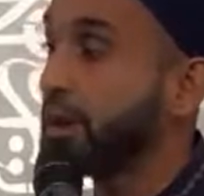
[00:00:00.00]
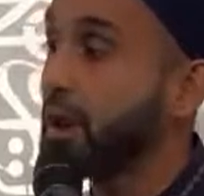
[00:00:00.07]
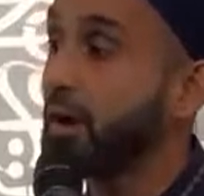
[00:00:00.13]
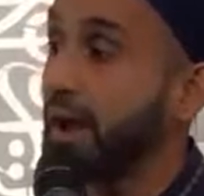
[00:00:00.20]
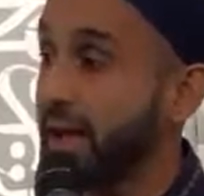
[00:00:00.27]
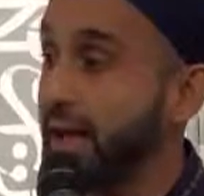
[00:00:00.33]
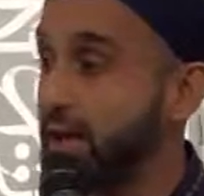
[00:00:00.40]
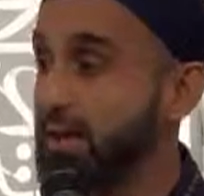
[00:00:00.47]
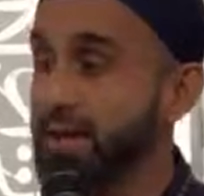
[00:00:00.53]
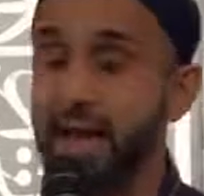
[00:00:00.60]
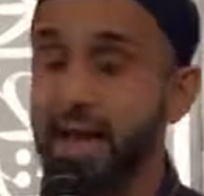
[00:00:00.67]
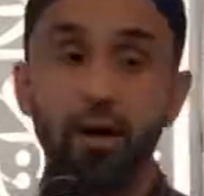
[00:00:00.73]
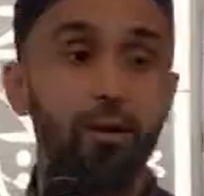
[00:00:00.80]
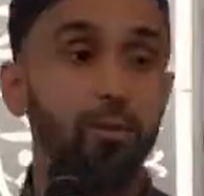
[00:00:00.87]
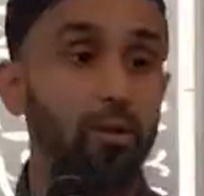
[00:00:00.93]
are held
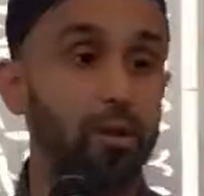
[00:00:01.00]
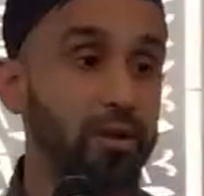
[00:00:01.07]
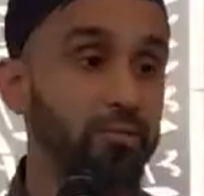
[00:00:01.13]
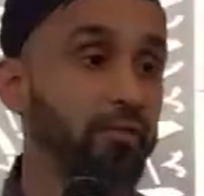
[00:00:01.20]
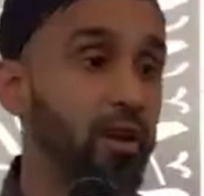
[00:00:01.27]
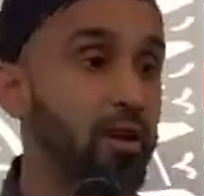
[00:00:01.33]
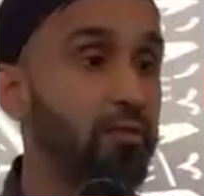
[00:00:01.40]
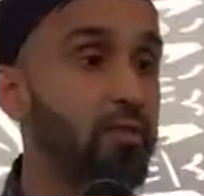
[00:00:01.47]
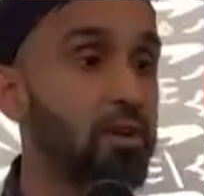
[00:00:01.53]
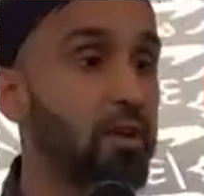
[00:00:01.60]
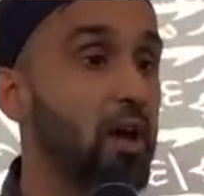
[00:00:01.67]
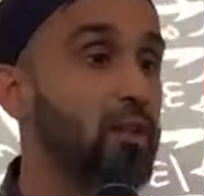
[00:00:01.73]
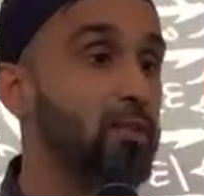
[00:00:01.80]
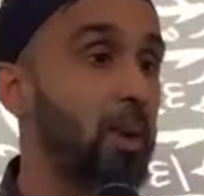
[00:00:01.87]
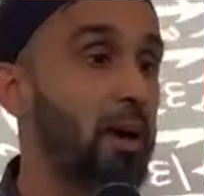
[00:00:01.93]
accountable in front of
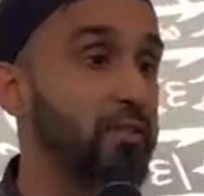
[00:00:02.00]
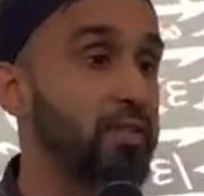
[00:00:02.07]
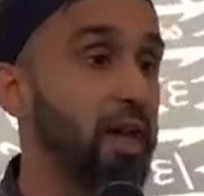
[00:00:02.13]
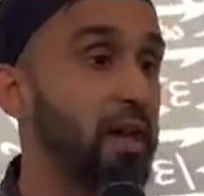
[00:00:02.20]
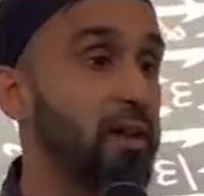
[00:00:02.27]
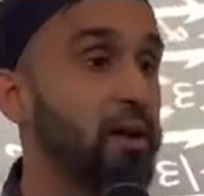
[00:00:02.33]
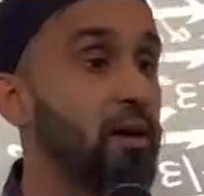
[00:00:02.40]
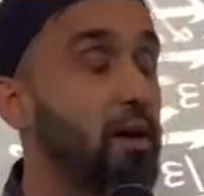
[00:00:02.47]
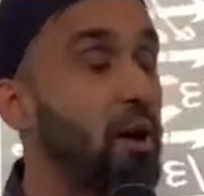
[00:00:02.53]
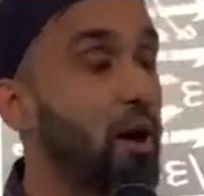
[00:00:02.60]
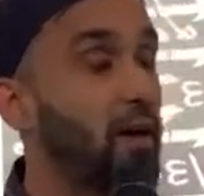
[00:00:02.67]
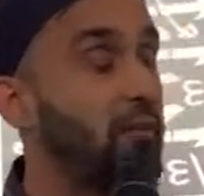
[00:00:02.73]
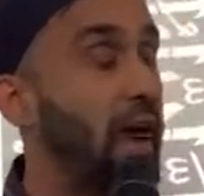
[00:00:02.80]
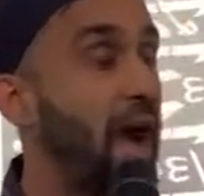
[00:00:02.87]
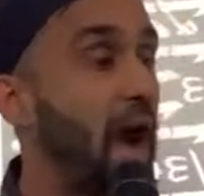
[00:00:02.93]
Allah subhanahu wa ta'ala
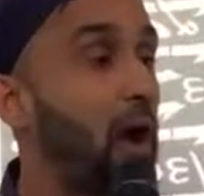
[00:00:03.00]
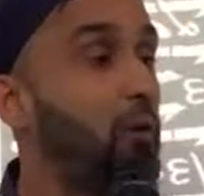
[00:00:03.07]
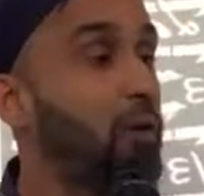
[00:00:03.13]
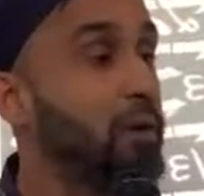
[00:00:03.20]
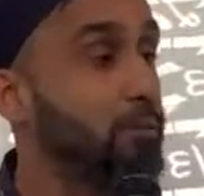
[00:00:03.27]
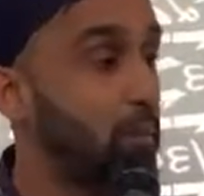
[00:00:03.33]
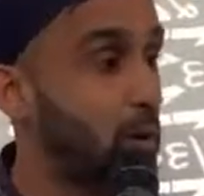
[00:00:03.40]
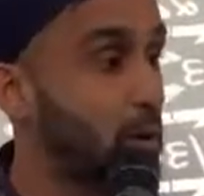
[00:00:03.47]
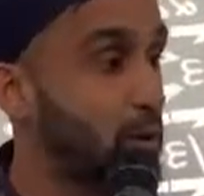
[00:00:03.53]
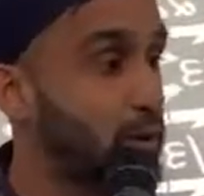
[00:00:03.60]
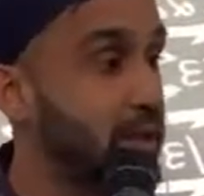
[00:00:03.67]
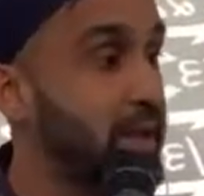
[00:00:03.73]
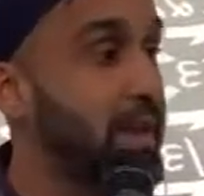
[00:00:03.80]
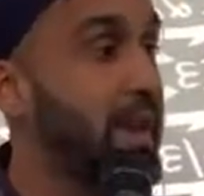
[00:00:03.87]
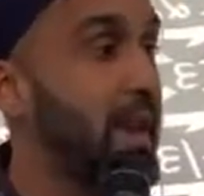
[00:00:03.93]
of how we mold
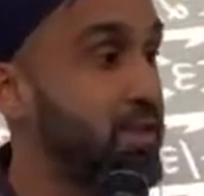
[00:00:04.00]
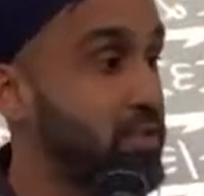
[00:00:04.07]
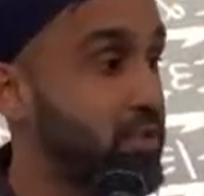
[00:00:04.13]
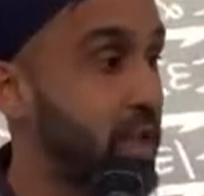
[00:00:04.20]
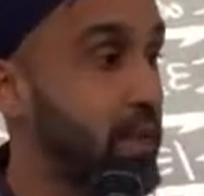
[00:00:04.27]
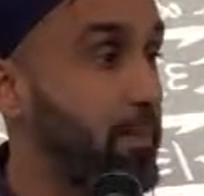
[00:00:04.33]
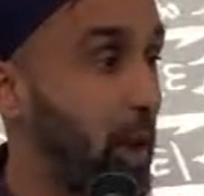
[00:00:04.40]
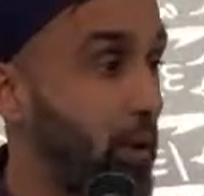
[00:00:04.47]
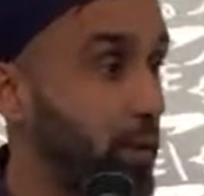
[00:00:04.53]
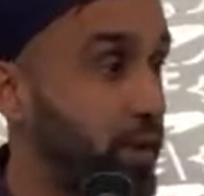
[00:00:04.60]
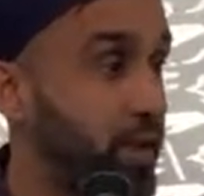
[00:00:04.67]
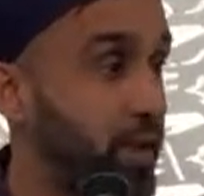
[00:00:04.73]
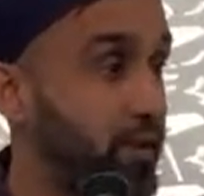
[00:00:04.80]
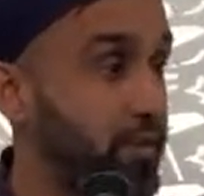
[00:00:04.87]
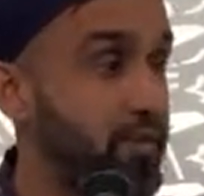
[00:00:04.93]
and shape our
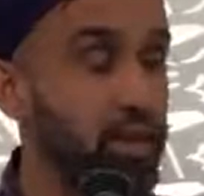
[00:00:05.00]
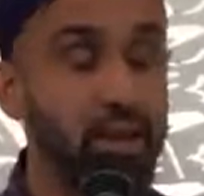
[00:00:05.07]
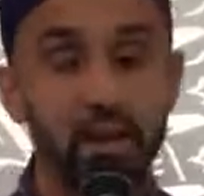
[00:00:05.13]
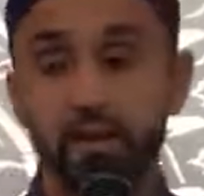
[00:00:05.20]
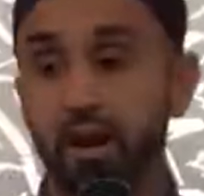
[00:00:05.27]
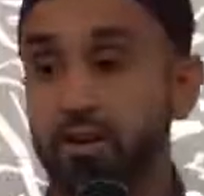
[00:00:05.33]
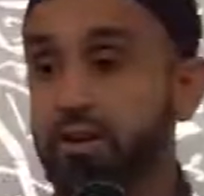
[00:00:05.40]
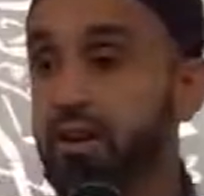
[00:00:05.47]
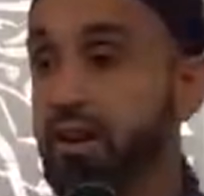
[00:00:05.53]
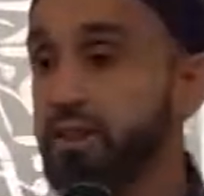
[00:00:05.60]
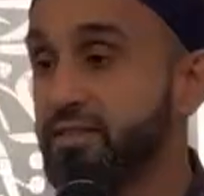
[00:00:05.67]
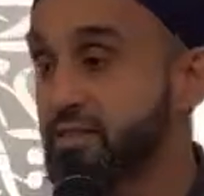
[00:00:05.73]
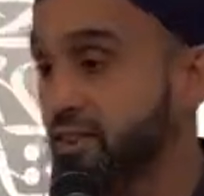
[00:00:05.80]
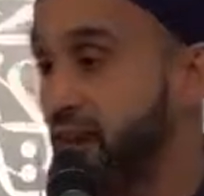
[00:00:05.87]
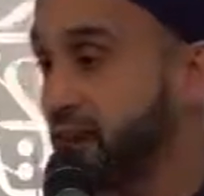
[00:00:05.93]
kids. Dr.
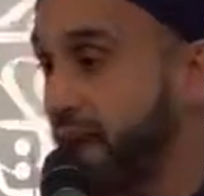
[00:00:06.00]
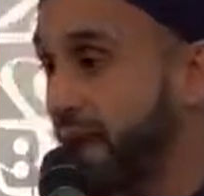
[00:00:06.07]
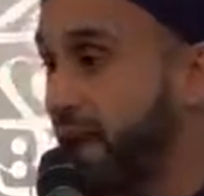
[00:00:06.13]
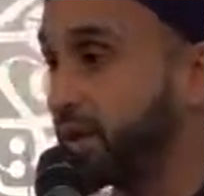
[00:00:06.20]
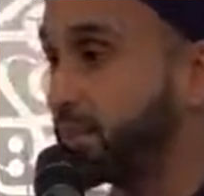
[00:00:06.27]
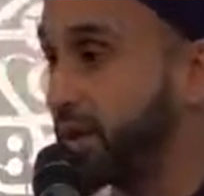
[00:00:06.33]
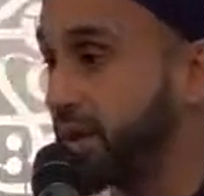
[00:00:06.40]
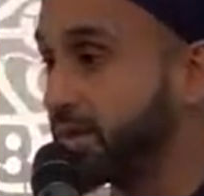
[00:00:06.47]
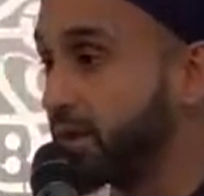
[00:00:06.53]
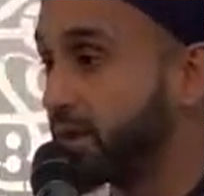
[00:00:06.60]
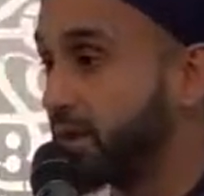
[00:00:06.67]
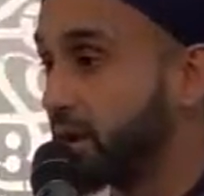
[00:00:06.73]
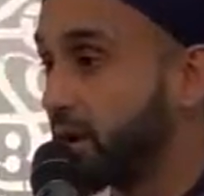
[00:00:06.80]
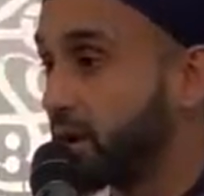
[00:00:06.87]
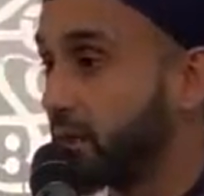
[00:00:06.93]
Israr Ahmed,
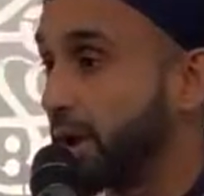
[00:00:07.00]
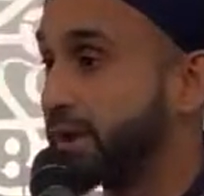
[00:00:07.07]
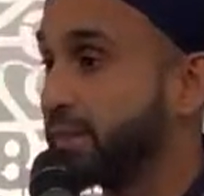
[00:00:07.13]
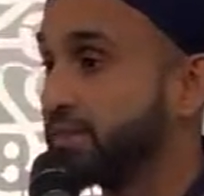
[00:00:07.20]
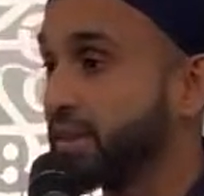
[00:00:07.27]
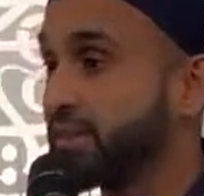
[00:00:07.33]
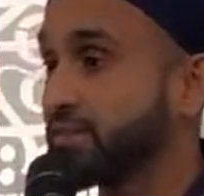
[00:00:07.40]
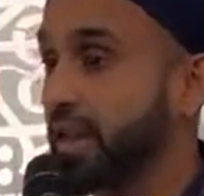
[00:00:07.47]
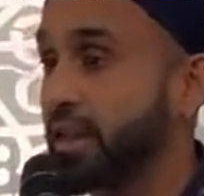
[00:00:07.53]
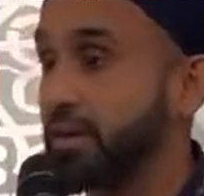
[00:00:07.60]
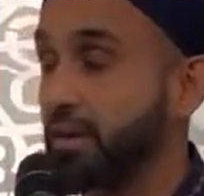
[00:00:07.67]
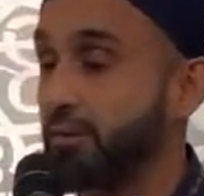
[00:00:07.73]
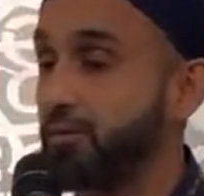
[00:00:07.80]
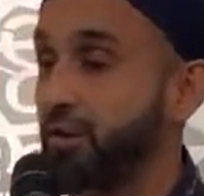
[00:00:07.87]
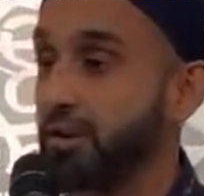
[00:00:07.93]
right, he says
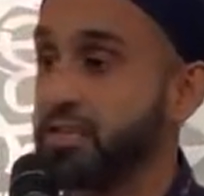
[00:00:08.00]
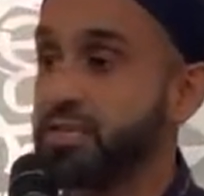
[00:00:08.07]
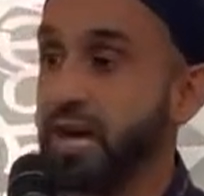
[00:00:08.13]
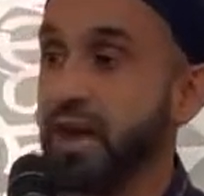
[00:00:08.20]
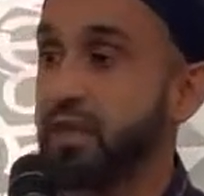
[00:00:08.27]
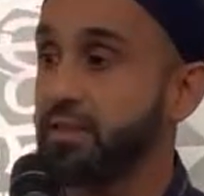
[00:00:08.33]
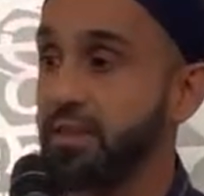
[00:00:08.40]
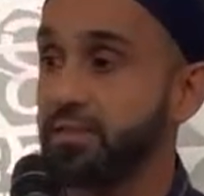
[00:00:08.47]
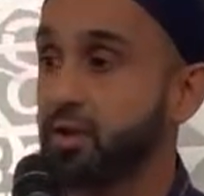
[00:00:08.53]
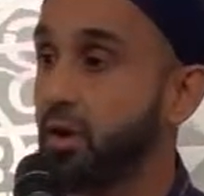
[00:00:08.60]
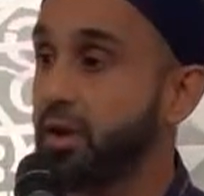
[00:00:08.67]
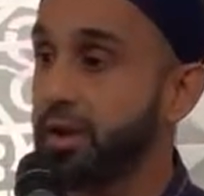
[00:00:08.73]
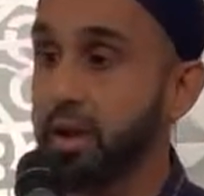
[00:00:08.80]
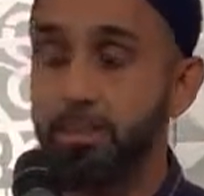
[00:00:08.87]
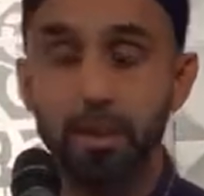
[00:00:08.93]
that for a child that's
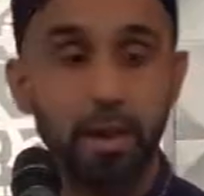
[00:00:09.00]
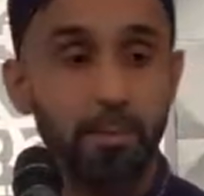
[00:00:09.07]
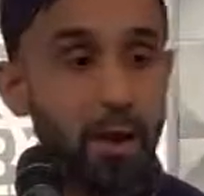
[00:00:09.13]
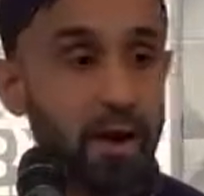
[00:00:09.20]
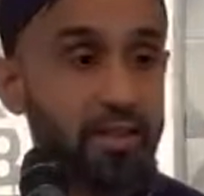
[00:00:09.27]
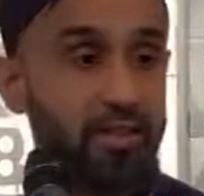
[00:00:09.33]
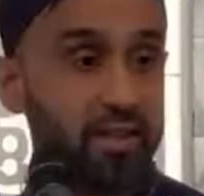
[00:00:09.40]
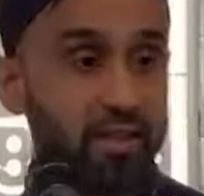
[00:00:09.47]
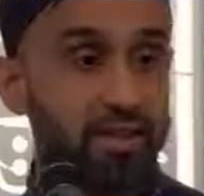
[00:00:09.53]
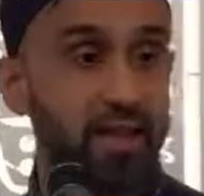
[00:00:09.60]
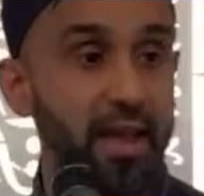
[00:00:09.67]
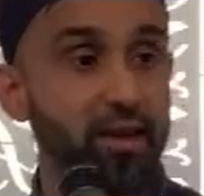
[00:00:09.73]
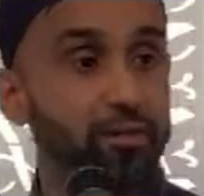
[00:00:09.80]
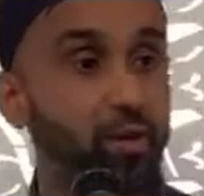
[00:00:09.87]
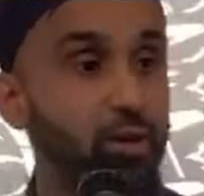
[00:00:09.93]
growing up in a Pakistani
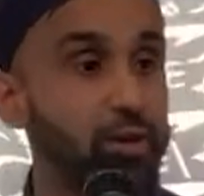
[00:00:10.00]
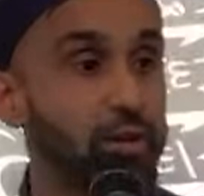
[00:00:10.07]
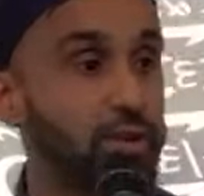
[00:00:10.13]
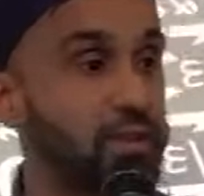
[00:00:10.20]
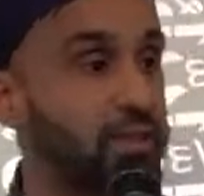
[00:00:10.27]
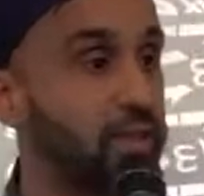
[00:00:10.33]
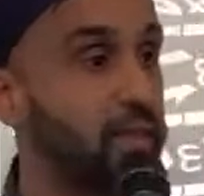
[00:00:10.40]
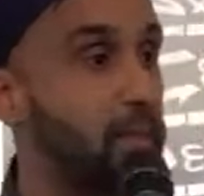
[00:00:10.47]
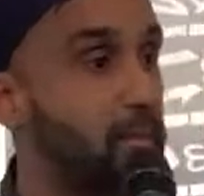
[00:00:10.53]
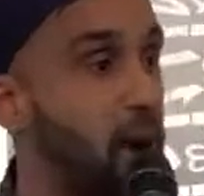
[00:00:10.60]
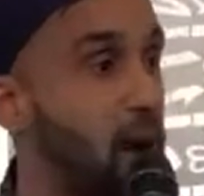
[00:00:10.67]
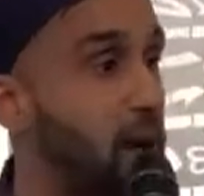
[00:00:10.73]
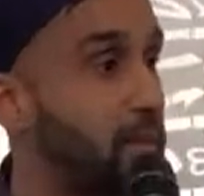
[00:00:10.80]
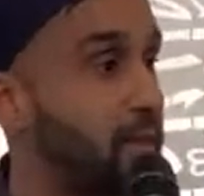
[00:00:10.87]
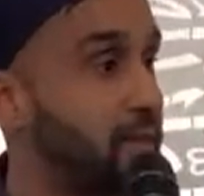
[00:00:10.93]
household, and let's say the
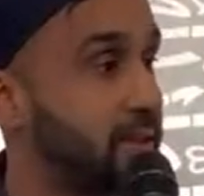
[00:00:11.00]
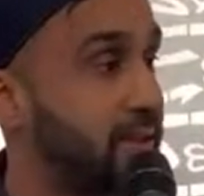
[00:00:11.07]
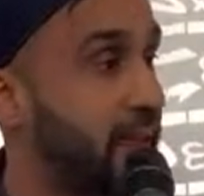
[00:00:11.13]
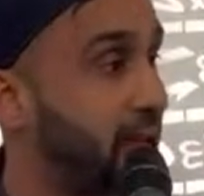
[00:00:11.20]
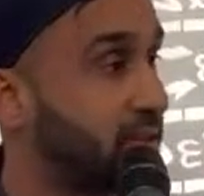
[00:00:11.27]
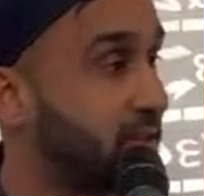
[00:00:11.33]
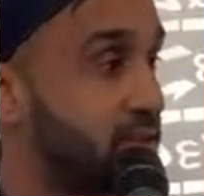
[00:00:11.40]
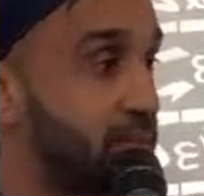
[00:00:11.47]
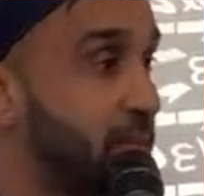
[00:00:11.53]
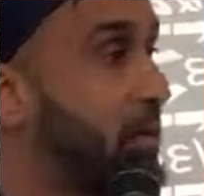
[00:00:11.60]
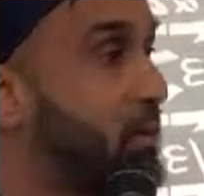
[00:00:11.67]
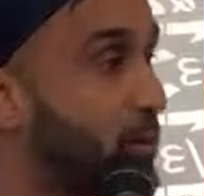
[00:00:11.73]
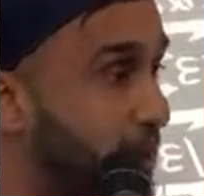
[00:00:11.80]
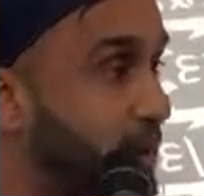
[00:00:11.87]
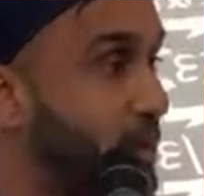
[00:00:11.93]
mom and the dad, they speak
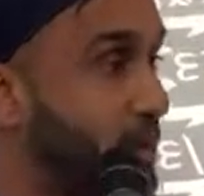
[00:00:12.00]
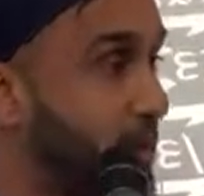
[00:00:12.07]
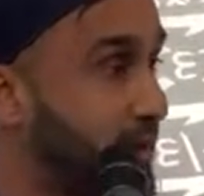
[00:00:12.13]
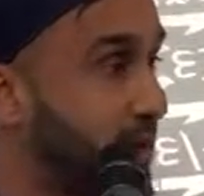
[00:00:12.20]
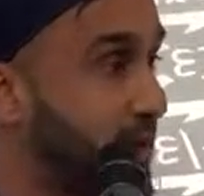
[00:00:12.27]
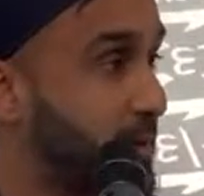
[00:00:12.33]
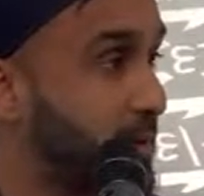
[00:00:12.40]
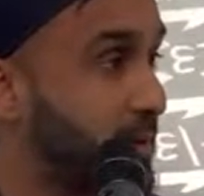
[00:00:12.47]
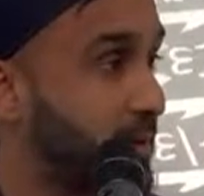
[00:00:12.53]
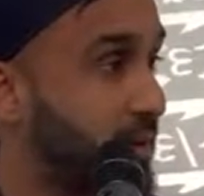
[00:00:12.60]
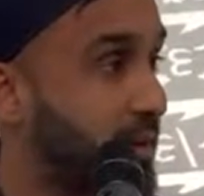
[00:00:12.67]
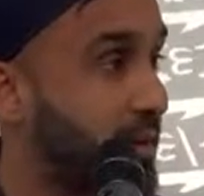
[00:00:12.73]
Urdu predominantly,